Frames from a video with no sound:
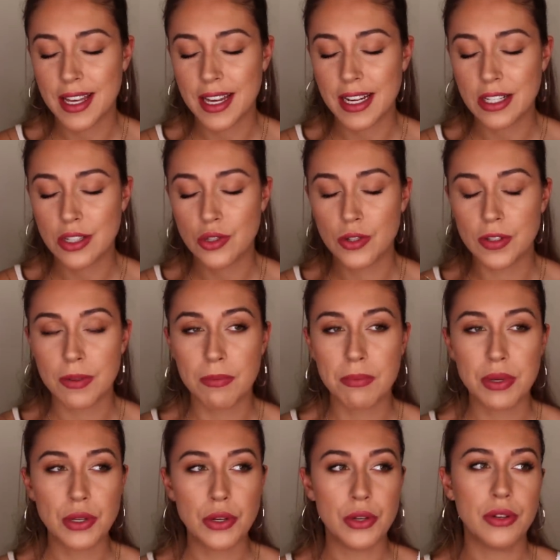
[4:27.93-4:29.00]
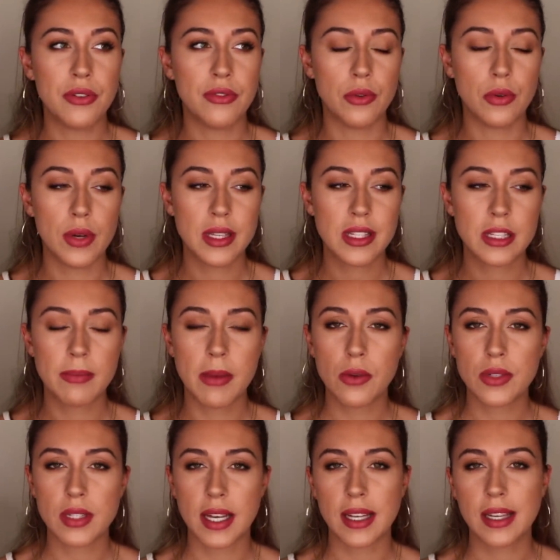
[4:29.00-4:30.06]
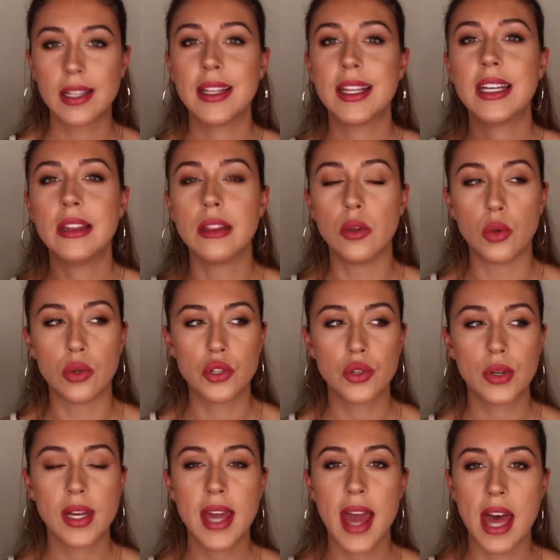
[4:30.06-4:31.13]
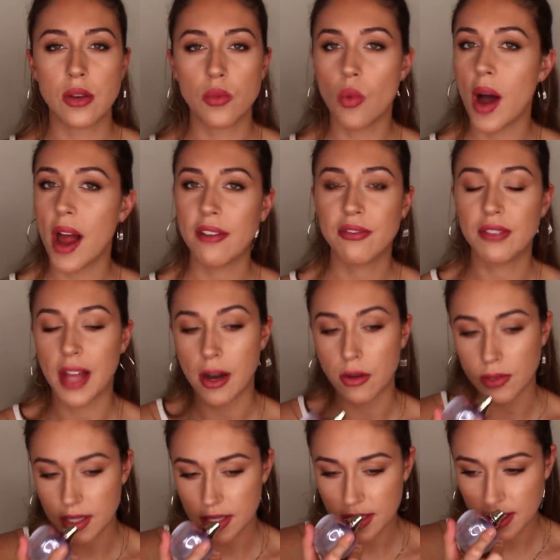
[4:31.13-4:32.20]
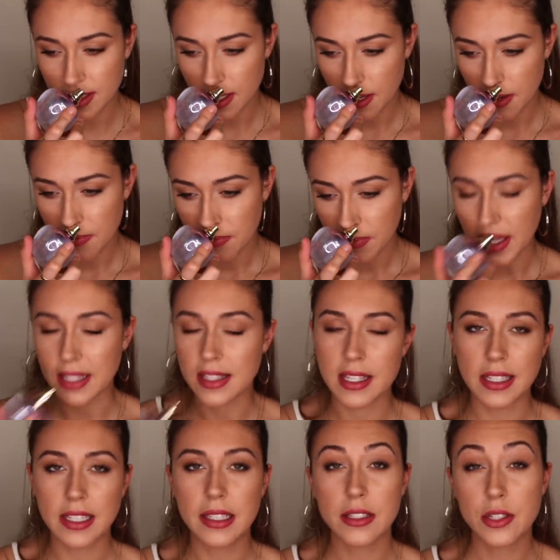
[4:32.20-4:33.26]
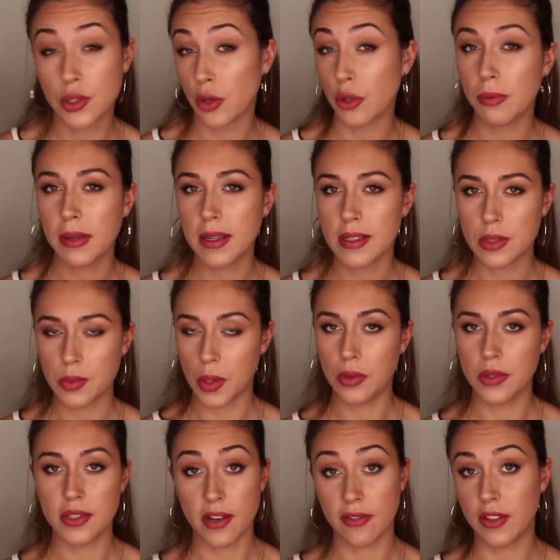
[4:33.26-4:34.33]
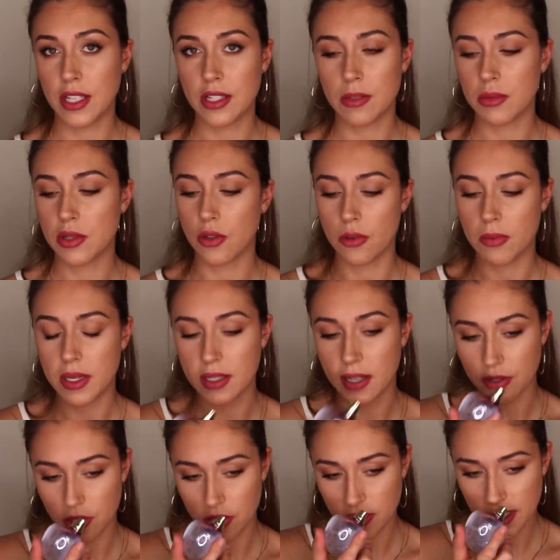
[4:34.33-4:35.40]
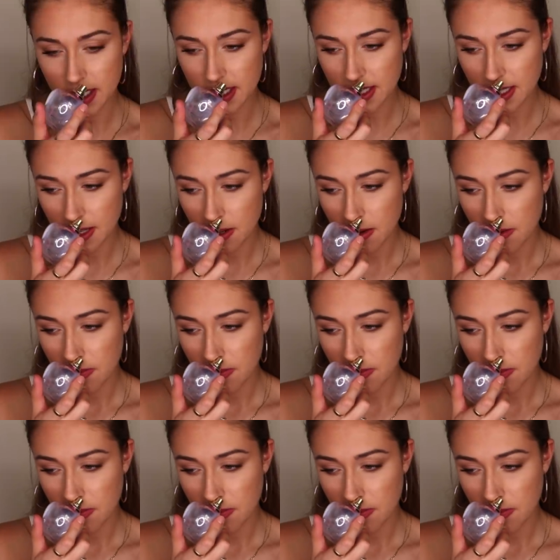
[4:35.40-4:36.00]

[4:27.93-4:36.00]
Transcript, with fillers: It is just beautiful. It smells like clean laundry and white flowers. It's a little soapy as well. There's definitely some soapy touches.